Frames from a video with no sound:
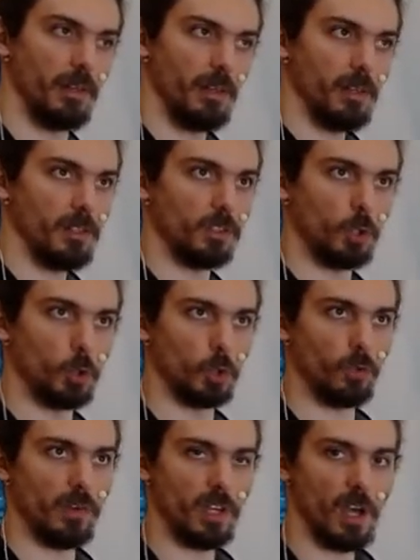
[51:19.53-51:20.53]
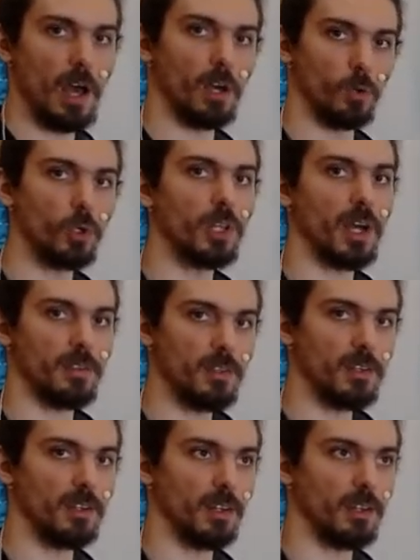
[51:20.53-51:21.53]
it's usually a good
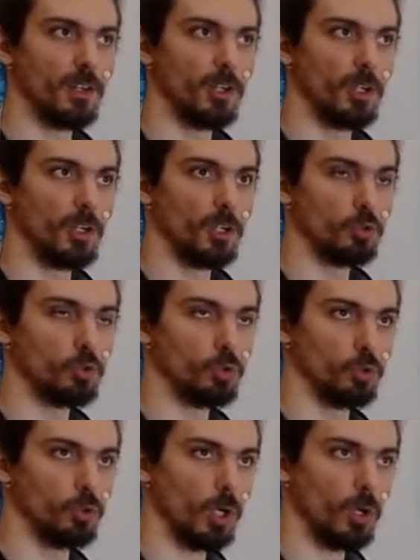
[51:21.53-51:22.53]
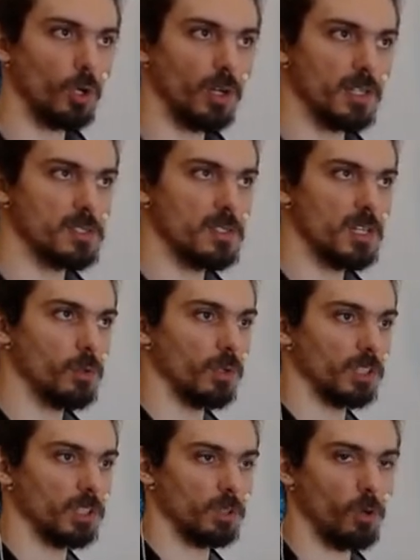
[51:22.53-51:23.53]
idea to draw a
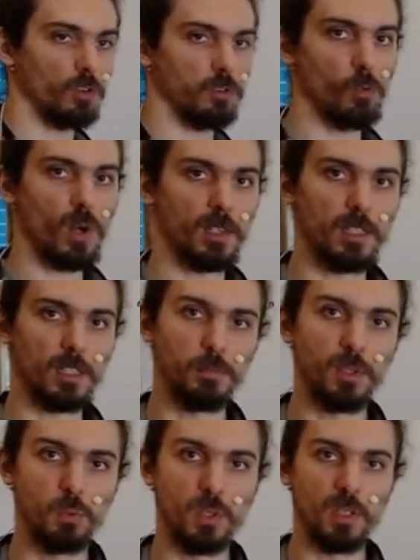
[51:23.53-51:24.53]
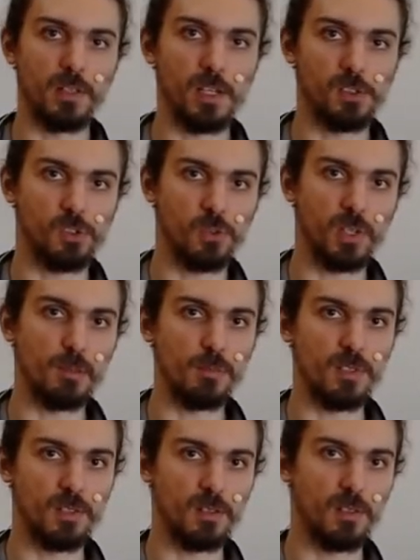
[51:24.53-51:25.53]
sequence of what is between the
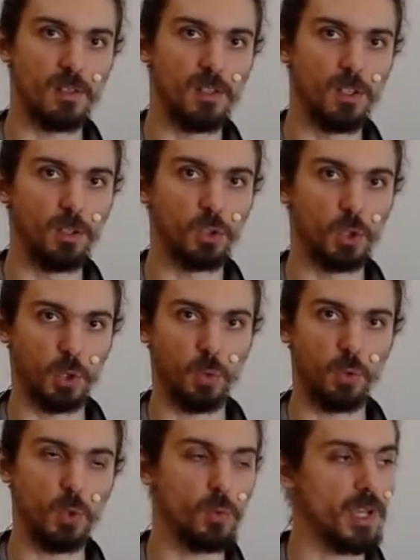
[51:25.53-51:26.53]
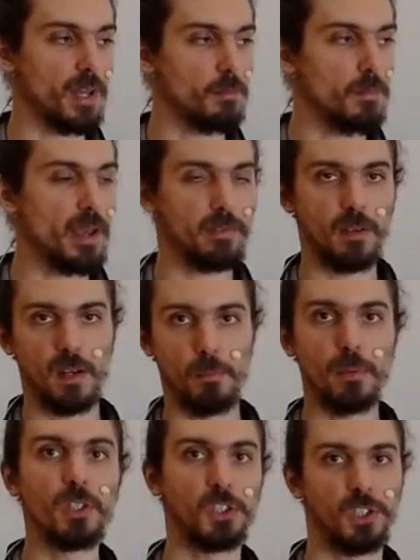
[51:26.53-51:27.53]
extremes, so you can better
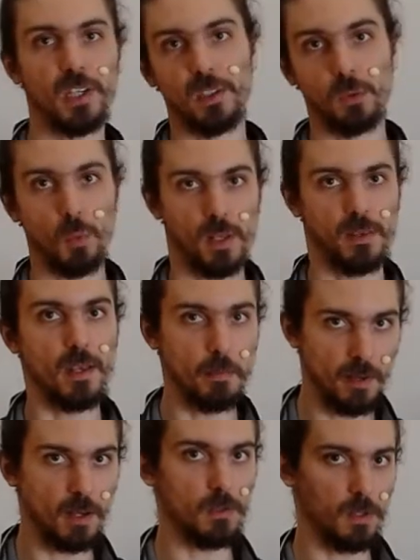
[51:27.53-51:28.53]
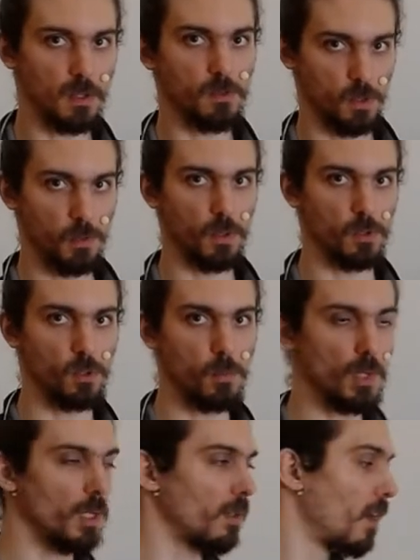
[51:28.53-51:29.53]
appreciate what they're supposed to
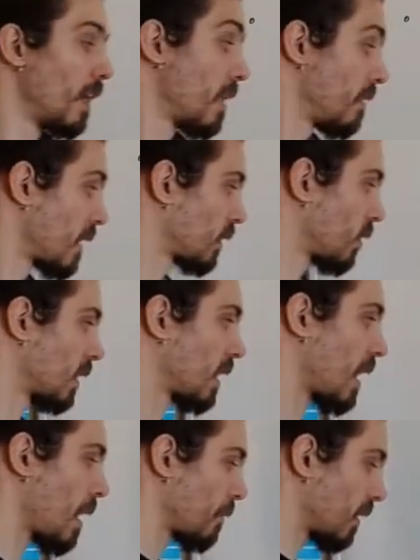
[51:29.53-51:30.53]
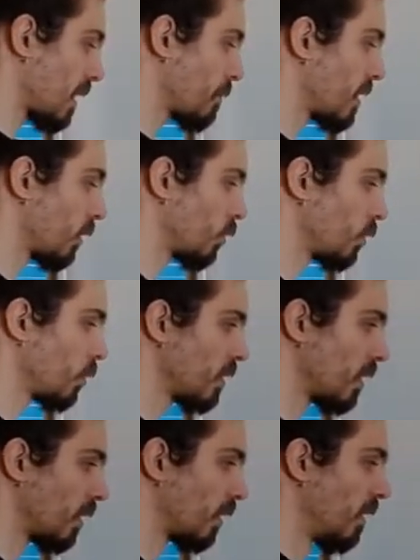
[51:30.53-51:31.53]
mean. That's what I'm attempting to do
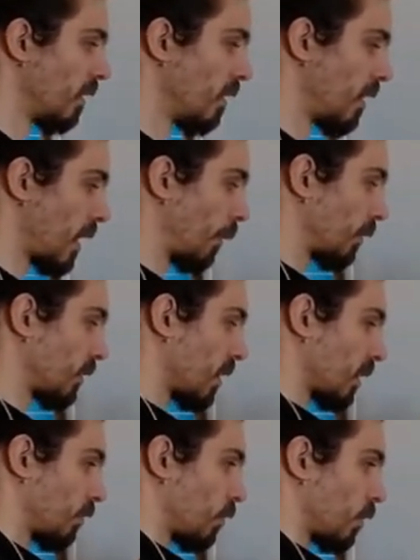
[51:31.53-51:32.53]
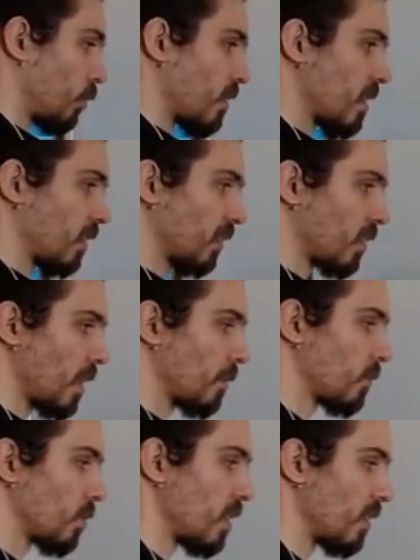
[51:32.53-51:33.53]
here. I'm starting from one extreme
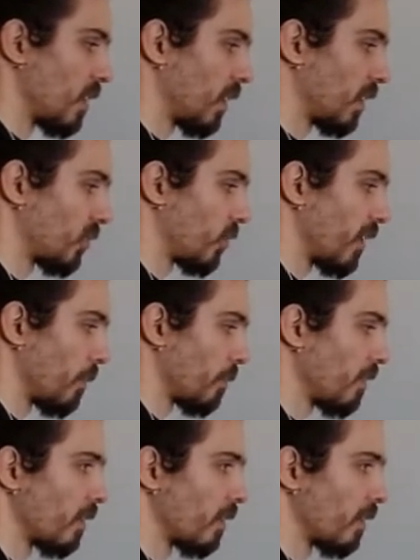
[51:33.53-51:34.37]
to the other extreme,